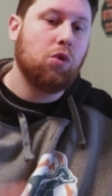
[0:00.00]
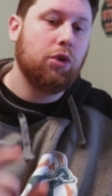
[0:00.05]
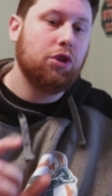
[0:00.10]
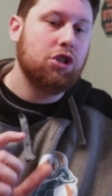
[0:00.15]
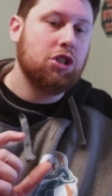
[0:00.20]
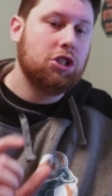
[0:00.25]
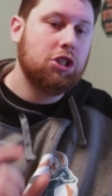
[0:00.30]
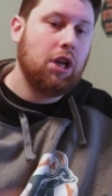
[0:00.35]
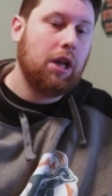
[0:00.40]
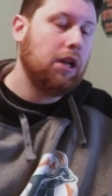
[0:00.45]
going
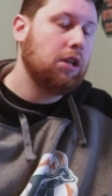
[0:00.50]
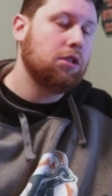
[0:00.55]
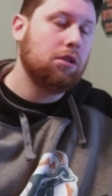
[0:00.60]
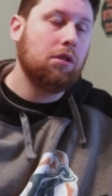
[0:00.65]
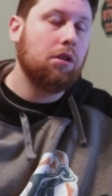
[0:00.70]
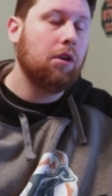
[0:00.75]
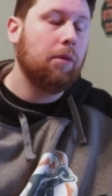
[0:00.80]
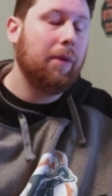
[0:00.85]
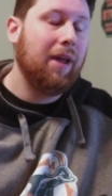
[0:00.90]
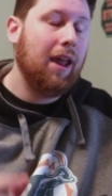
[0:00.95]
to change
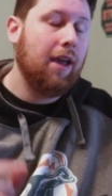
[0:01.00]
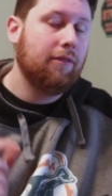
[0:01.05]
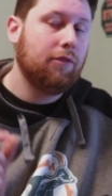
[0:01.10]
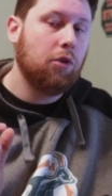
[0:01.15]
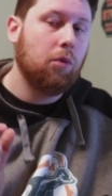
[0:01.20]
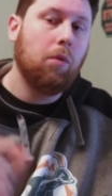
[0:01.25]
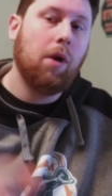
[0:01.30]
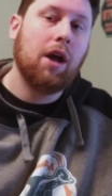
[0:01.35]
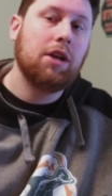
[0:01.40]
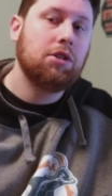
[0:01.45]
a little bit
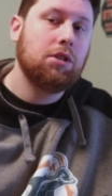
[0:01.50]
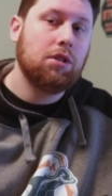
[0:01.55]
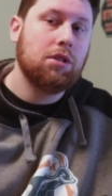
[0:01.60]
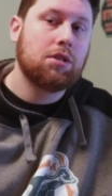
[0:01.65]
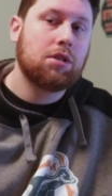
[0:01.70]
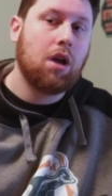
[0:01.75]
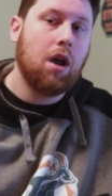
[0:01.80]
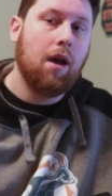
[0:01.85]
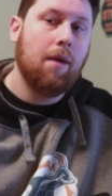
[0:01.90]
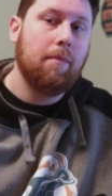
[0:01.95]
after watching
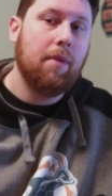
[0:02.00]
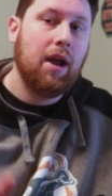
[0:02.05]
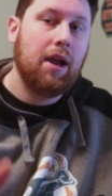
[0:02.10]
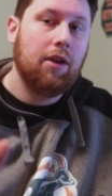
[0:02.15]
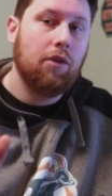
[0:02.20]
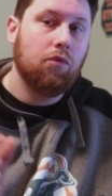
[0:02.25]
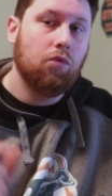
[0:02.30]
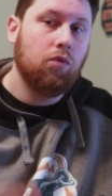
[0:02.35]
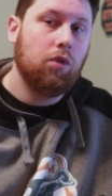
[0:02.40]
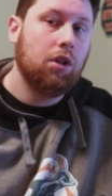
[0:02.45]
this
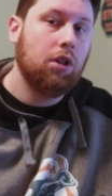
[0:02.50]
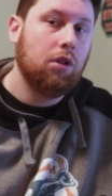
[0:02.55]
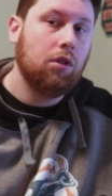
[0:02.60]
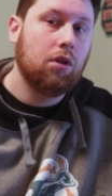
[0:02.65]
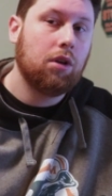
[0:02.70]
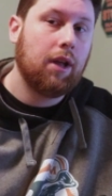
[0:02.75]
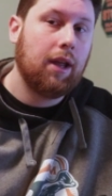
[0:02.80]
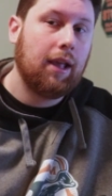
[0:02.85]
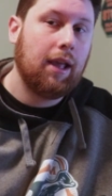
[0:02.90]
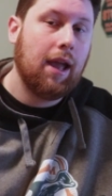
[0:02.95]
combine and really
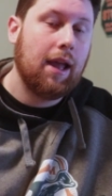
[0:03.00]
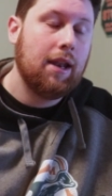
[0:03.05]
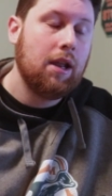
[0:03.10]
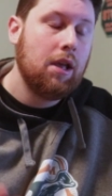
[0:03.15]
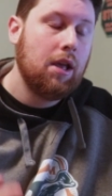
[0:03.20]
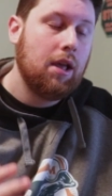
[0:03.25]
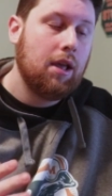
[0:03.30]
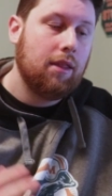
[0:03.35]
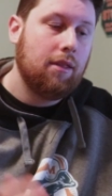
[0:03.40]
looking at